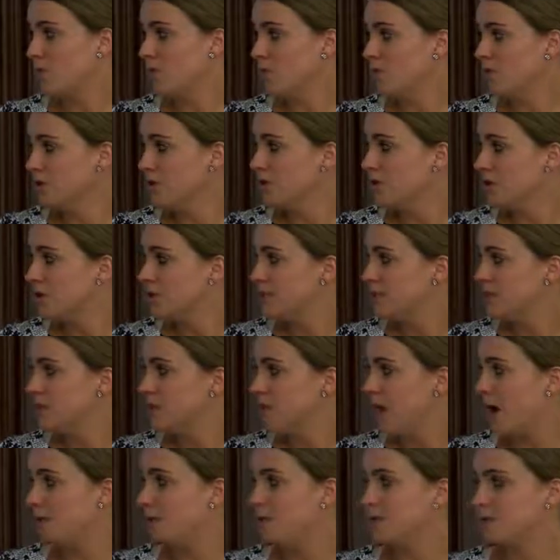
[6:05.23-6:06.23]
There's also
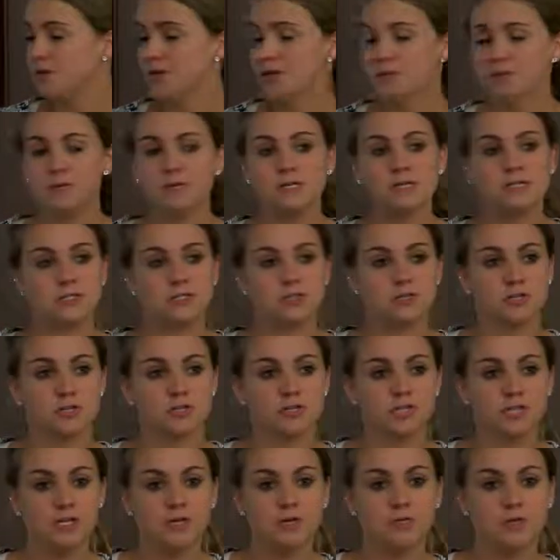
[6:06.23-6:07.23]
laparoscopic
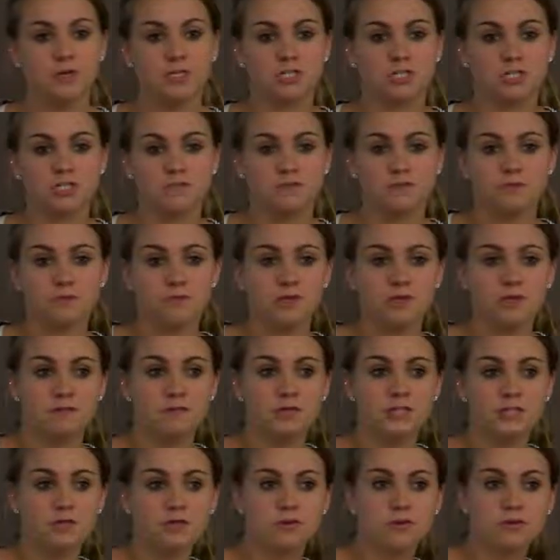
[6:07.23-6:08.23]
surgery, which is for
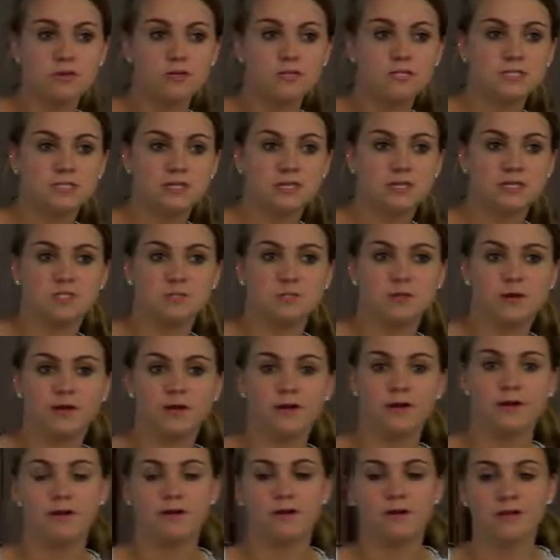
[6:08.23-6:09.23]
living donors, and it's
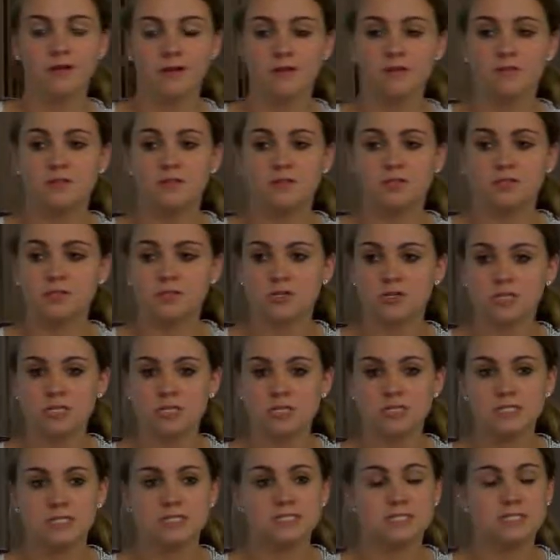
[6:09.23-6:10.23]
where the
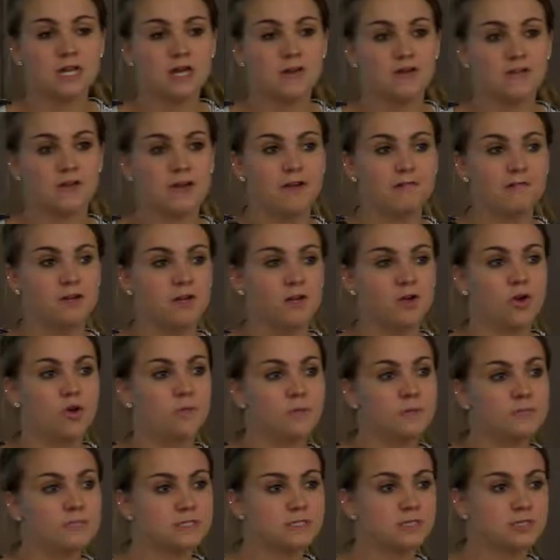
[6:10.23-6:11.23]
surgeons, instead of having an
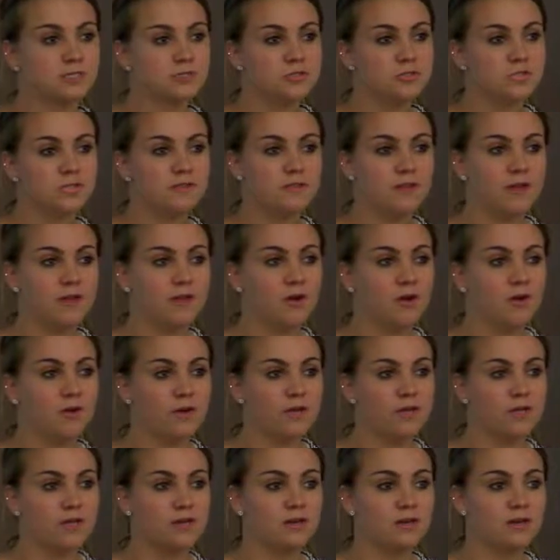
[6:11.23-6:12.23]
open surgery, they go
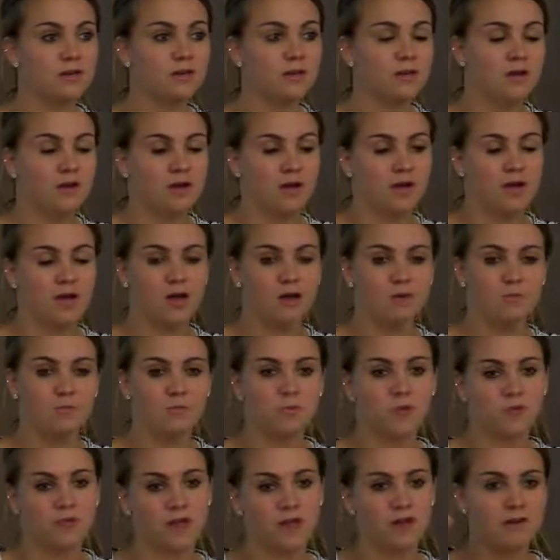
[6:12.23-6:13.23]
in
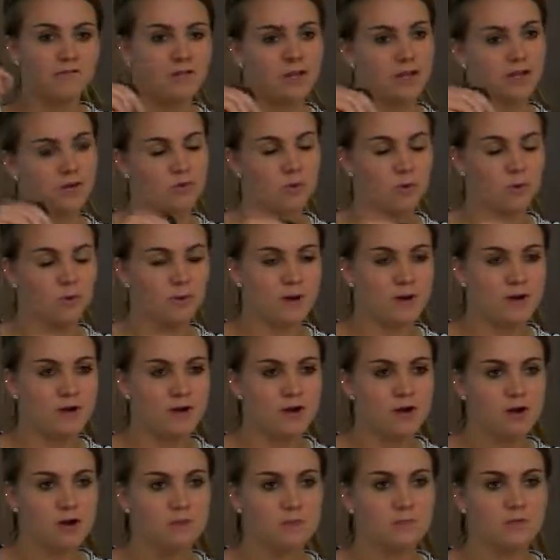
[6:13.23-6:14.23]
with kind of like a robot
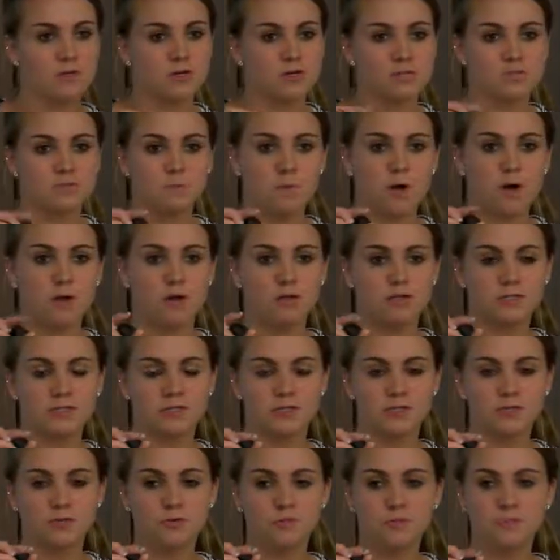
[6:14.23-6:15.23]
arm. They're small
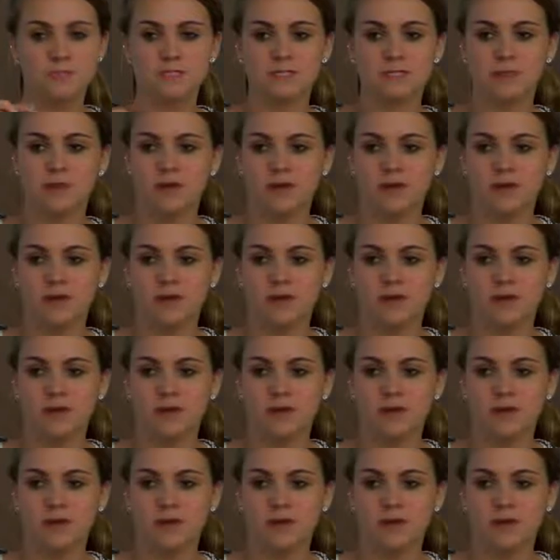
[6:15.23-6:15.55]
tubes,